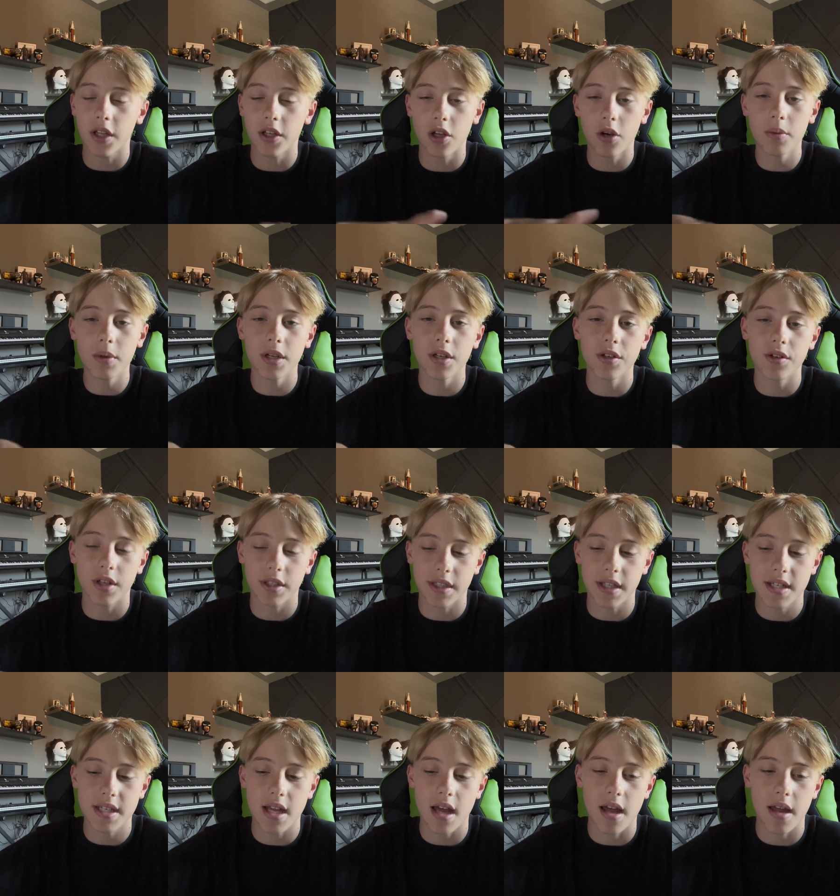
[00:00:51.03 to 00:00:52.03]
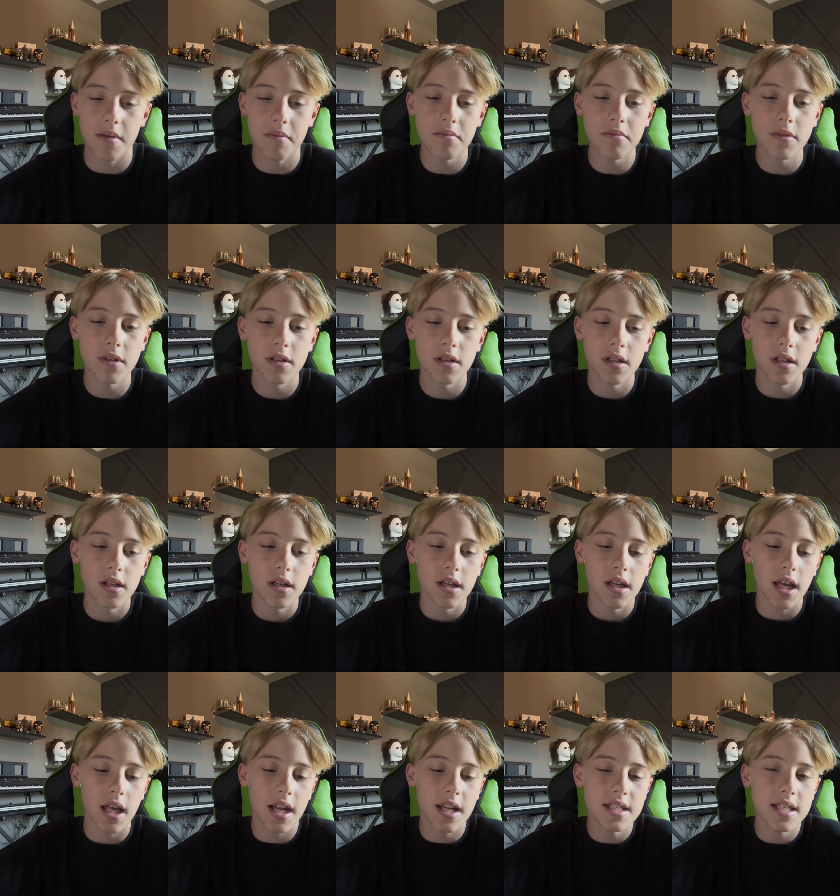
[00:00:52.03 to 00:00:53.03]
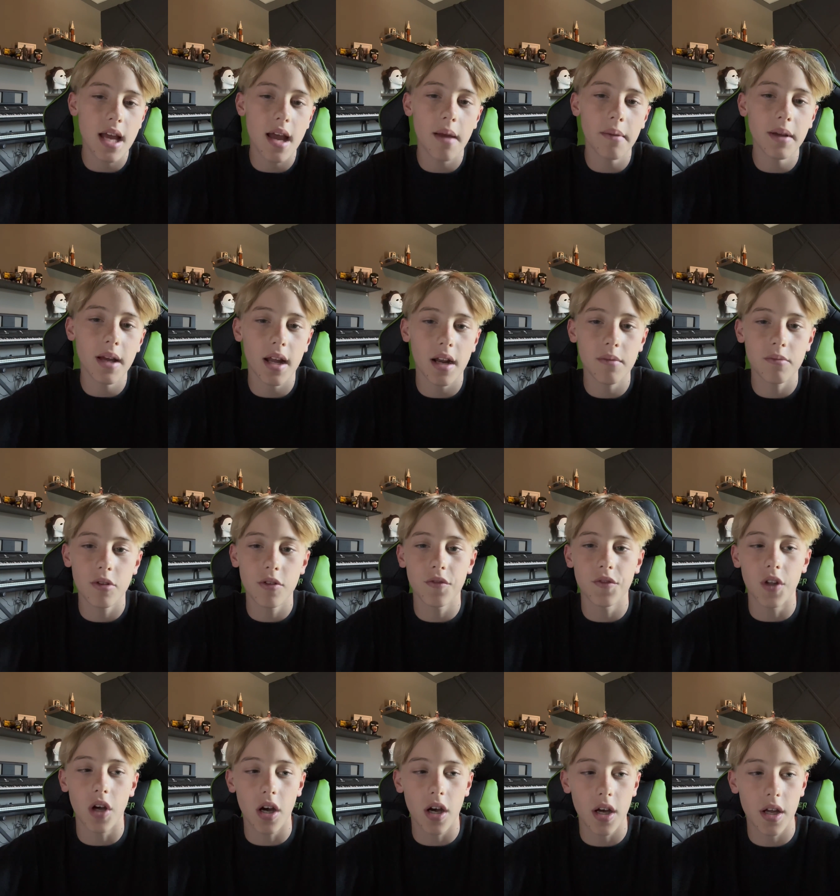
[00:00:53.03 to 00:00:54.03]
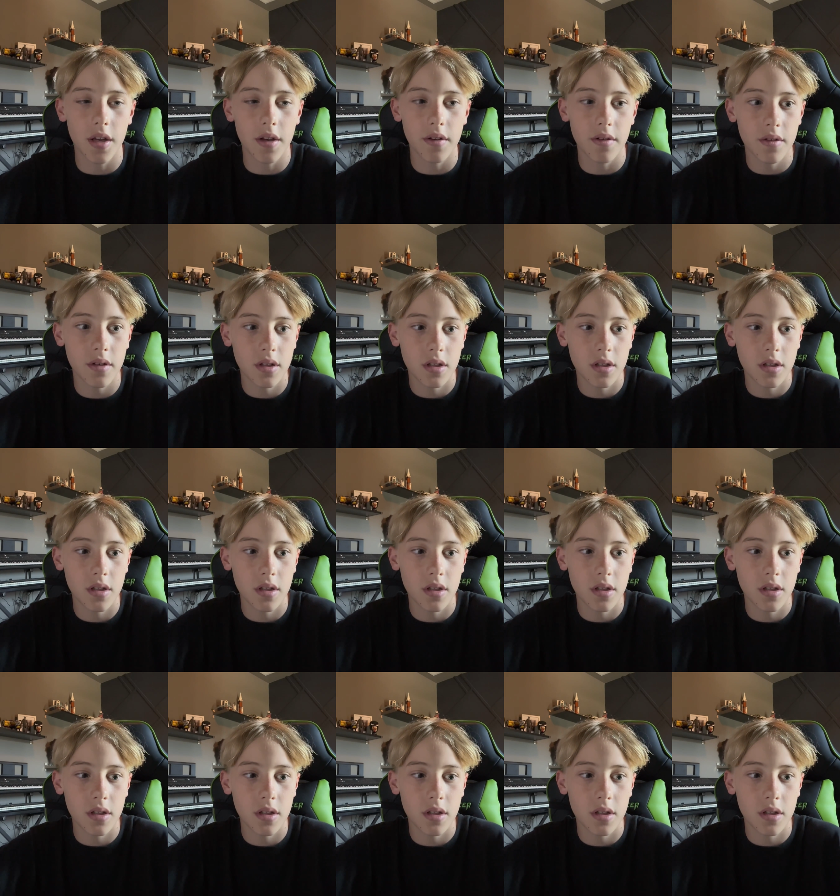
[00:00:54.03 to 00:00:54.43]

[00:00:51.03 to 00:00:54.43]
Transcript: Nobody knew at that time. As time kind of moved on,